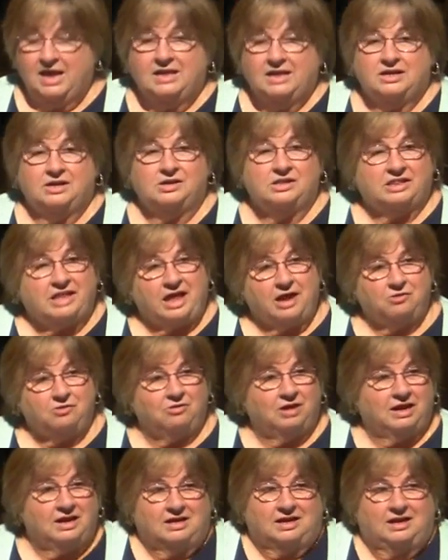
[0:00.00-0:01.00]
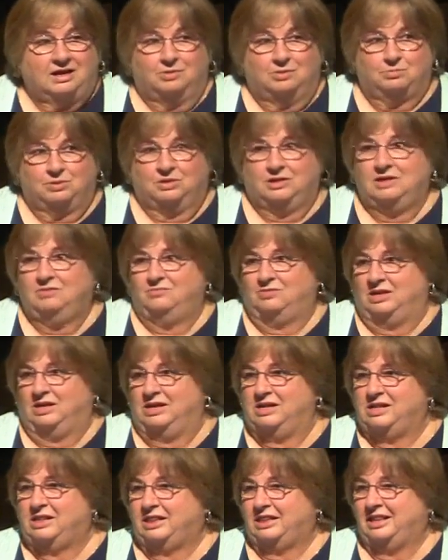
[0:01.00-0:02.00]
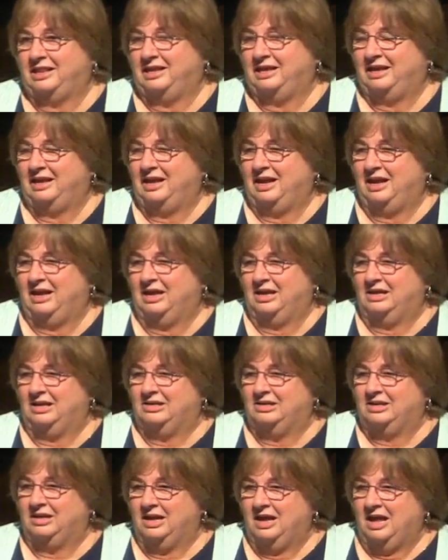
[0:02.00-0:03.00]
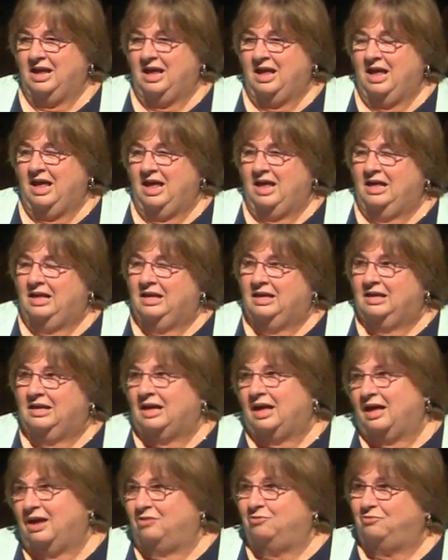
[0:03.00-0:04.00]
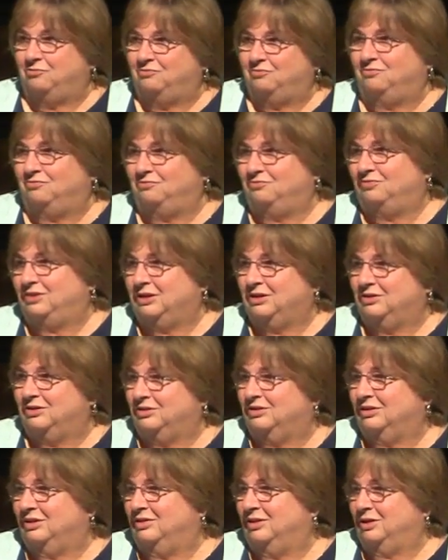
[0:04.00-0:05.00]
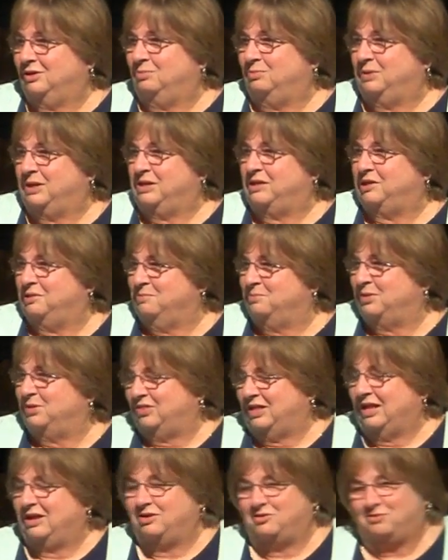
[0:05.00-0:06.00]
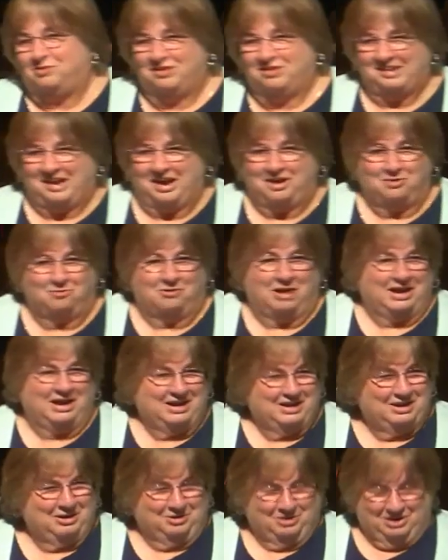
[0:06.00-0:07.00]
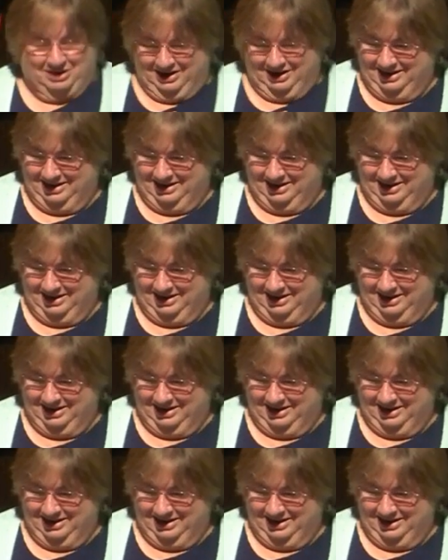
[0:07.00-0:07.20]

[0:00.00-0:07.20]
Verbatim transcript: Now, Zechariah can't believe this, and I feel a little bit sympathetic for Zechariah here.